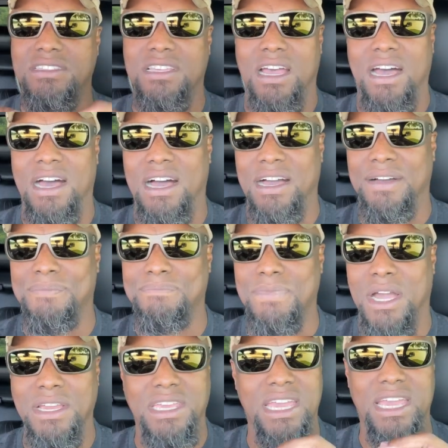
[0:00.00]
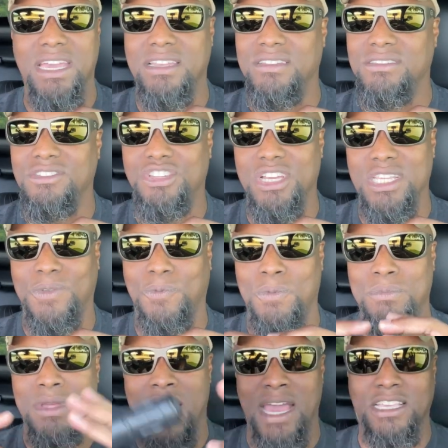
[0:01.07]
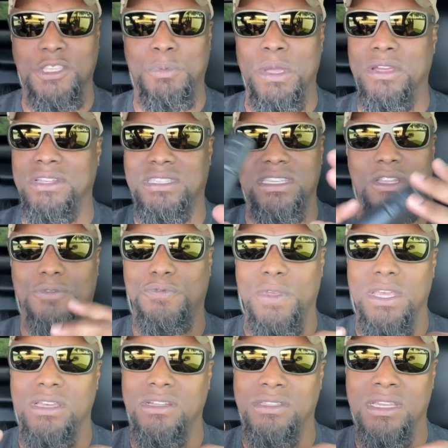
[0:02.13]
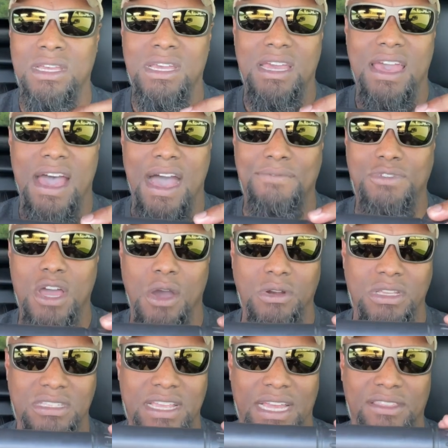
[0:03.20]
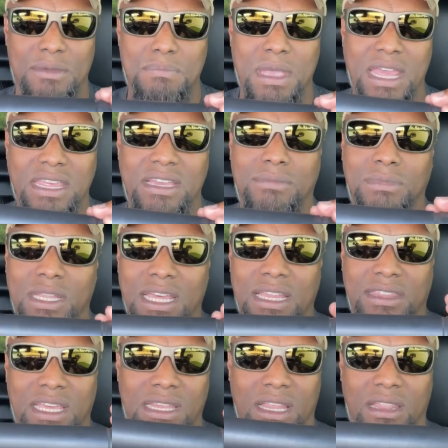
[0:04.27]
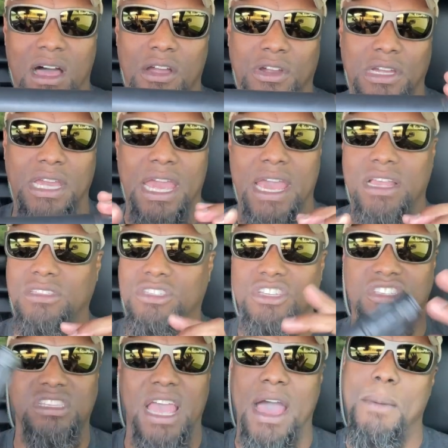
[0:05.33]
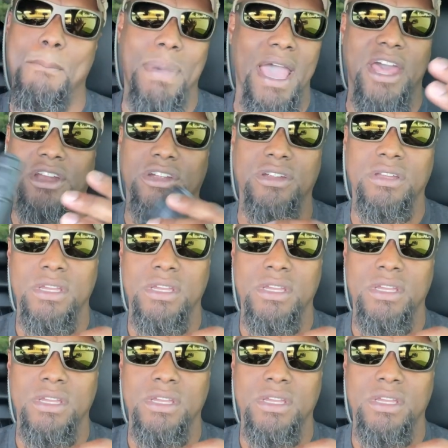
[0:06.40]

Again, just from my experience in the field, I've noticed that the medium length and the longer cans just sound better.